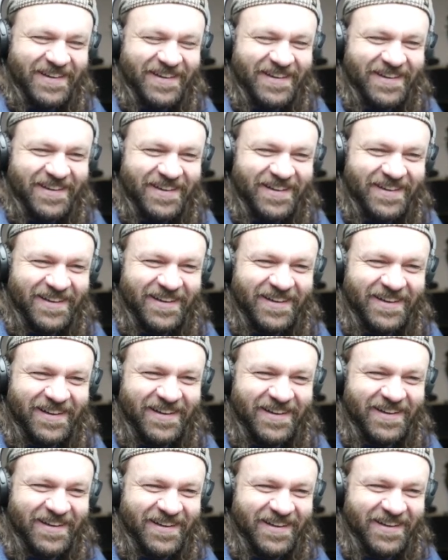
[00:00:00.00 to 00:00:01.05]

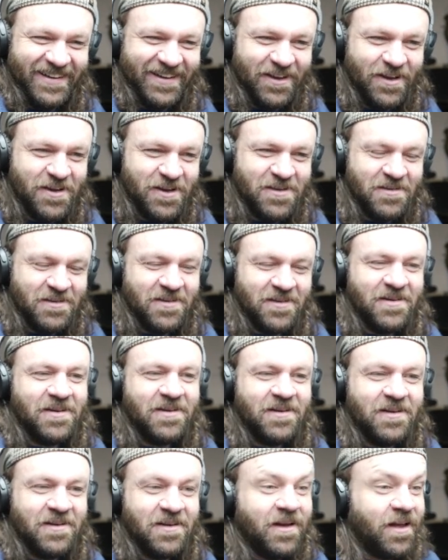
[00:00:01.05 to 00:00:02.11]

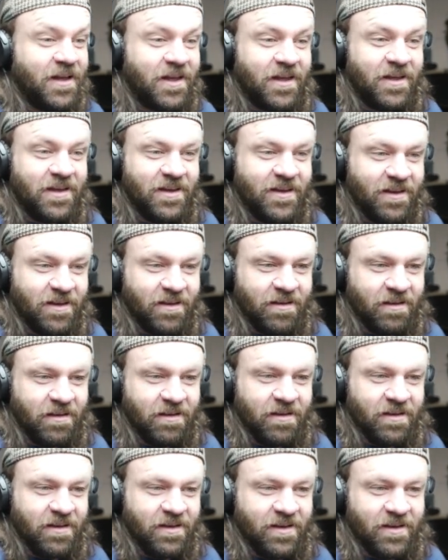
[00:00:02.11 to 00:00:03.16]

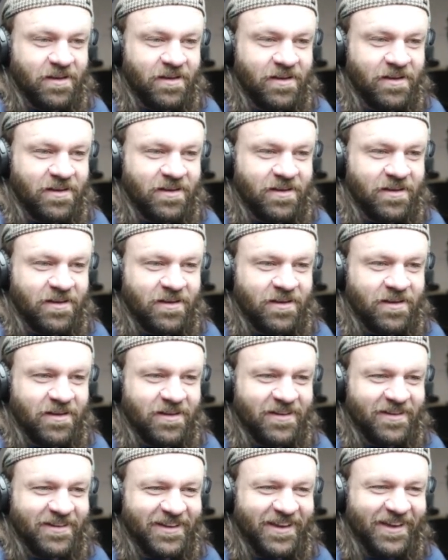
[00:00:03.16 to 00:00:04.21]

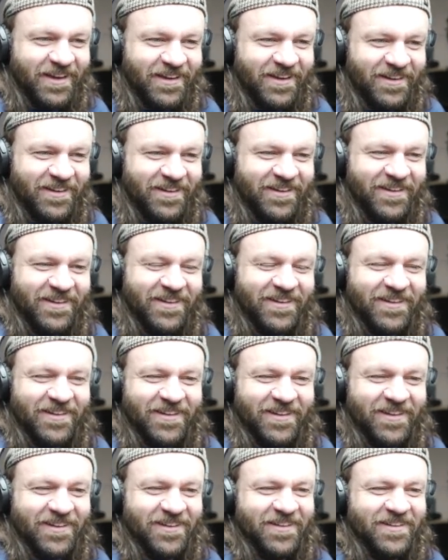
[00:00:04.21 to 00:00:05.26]

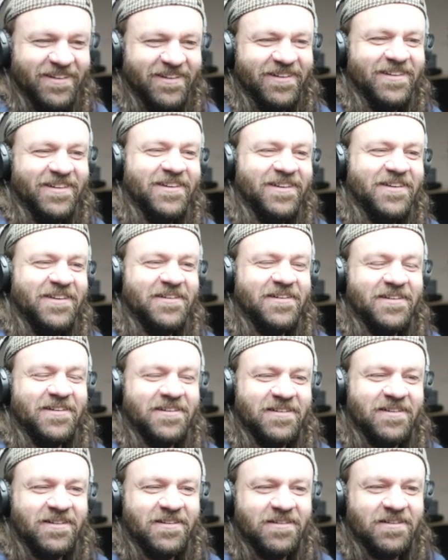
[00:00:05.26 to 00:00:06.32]

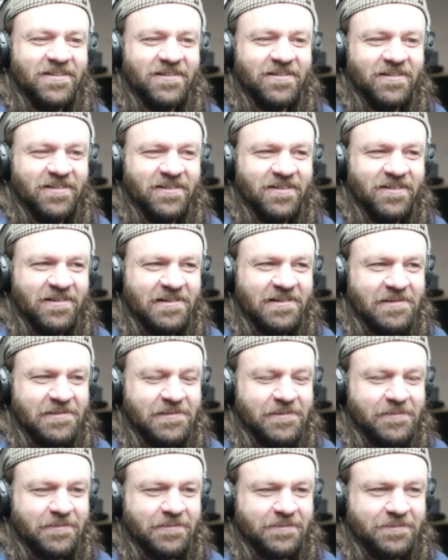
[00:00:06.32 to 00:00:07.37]

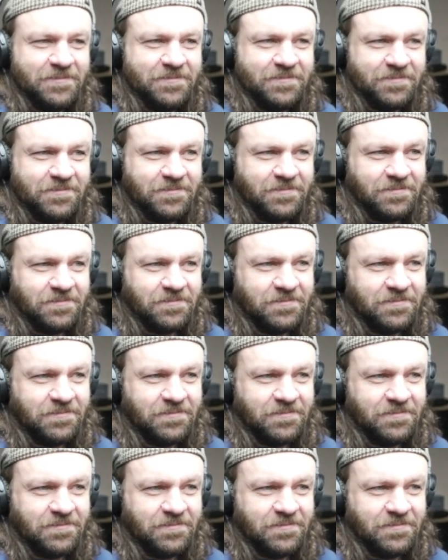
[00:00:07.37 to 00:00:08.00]
The person shown says nothing.